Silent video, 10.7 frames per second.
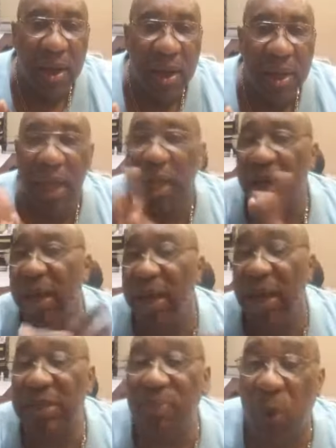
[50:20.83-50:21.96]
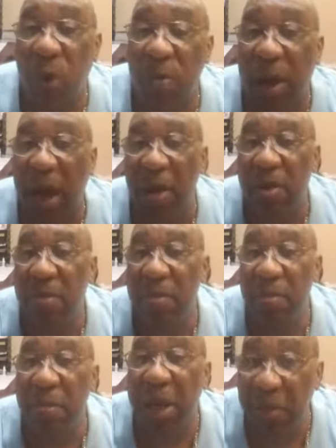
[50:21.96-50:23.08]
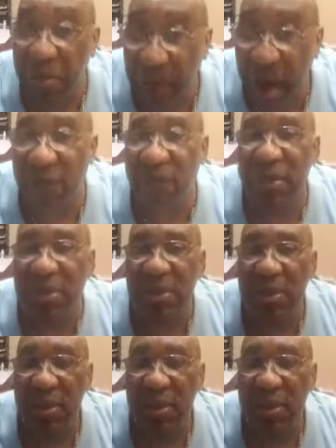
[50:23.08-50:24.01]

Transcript: Yet, and they spoke about many prophets.